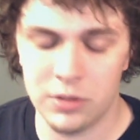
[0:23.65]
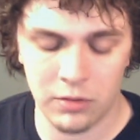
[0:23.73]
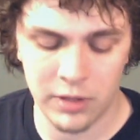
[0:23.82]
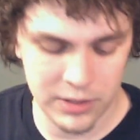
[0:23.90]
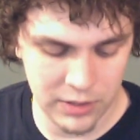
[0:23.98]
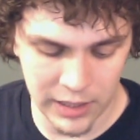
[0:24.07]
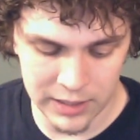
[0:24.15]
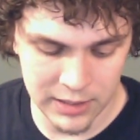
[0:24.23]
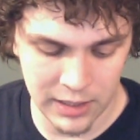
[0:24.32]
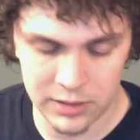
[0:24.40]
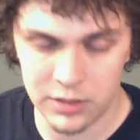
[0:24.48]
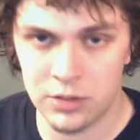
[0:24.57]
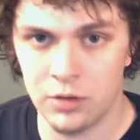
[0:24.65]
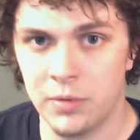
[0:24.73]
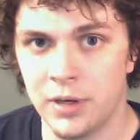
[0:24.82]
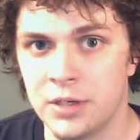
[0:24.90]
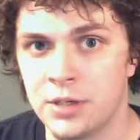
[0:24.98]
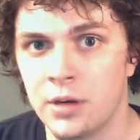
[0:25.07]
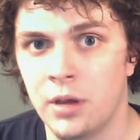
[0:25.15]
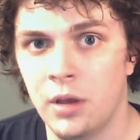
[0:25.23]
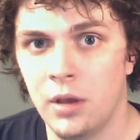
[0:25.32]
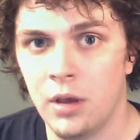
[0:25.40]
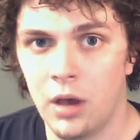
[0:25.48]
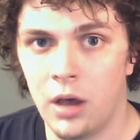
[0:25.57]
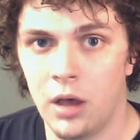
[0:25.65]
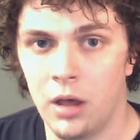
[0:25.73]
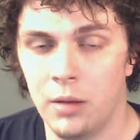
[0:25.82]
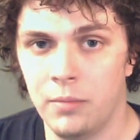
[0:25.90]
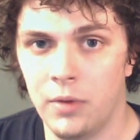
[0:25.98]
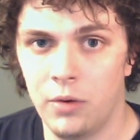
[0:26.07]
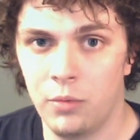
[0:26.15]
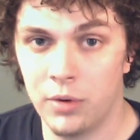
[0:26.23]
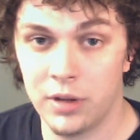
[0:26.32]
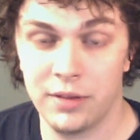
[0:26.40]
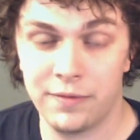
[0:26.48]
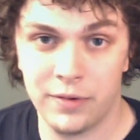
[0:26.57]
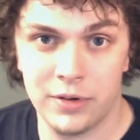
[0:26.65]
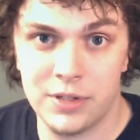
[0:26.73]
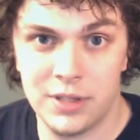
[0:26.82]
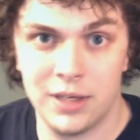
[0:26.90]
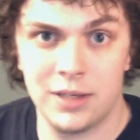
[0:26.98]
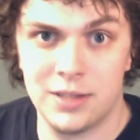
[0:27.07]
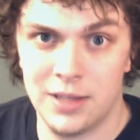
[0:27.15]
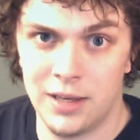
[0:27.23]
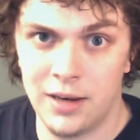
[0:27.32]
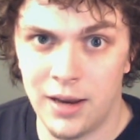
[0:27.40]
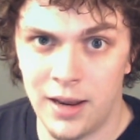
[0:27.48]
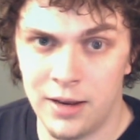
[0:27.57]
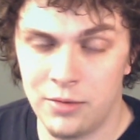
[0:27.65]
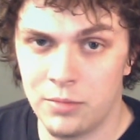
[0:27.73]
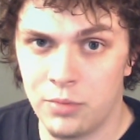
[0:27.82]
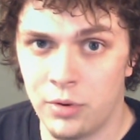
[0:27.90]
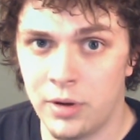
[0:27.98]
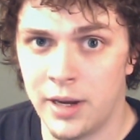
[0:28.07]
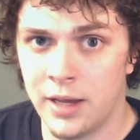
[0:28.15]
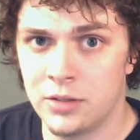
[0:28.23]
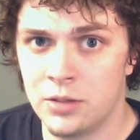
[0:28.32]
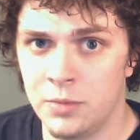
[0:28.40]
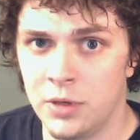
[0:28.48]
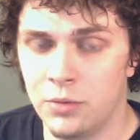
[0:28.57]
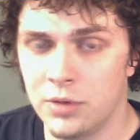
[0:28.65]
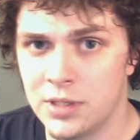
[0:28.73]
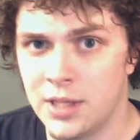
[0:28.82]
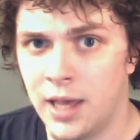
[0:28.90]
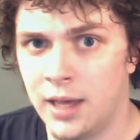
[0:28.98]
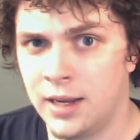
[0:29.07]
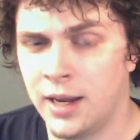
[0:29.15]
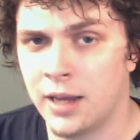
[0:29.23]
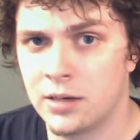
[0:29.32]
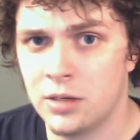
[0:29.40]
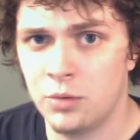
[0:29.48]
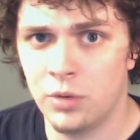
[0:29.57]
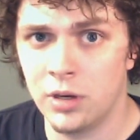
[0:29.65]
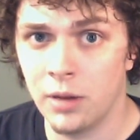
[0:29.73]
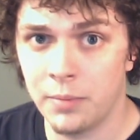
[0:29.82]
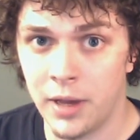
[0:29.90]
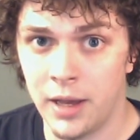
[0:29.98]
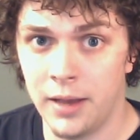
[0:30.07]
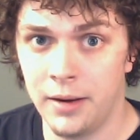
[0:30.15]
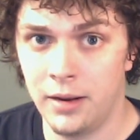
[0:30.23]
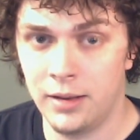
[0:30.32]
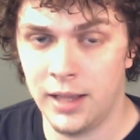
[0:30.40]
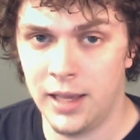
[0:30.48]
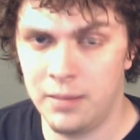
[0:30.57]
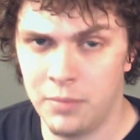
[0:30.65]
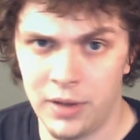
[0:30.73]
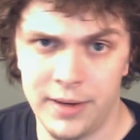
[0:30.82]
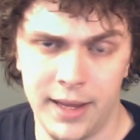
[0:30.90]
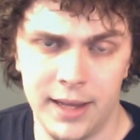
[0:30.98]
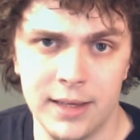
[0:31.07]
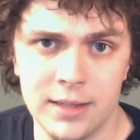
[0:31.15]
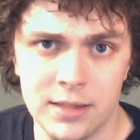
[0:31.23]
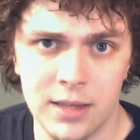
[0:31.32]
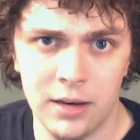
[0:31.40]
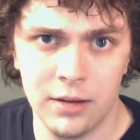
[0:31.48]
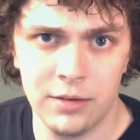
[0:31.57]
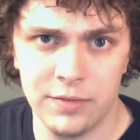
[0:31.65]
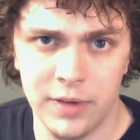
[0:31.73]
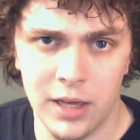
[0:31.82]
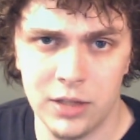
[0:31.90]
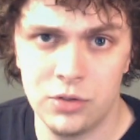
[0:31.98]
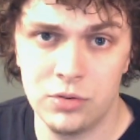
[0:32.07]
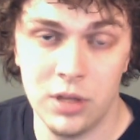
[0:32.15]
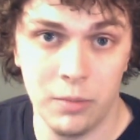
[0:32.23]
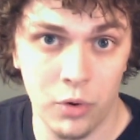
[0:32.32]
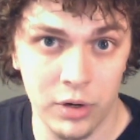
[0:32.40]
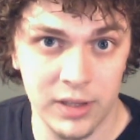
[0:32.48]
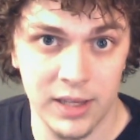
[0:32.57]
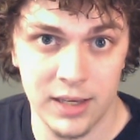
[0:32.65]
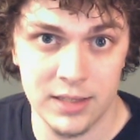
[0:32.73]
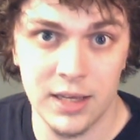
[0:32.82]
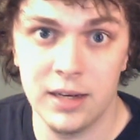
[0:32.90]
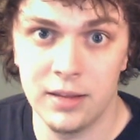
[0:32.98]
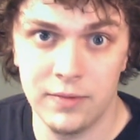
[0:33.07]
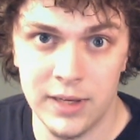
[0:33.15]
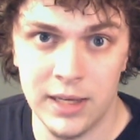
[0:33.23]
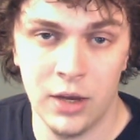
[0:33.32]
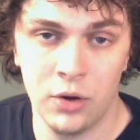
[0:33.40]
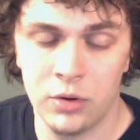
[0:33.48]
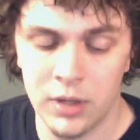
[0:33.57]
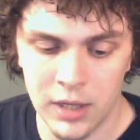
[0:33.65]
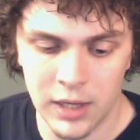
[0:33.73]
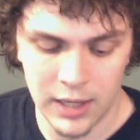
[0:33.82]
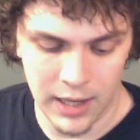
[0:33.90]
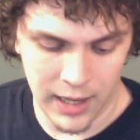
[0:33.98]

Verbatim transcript: I'm so glad you guys liked it so much. One of the first things that anyone pointed out to me was that it actually went up on late Monday instead of Tuesday morning, like I said in the video.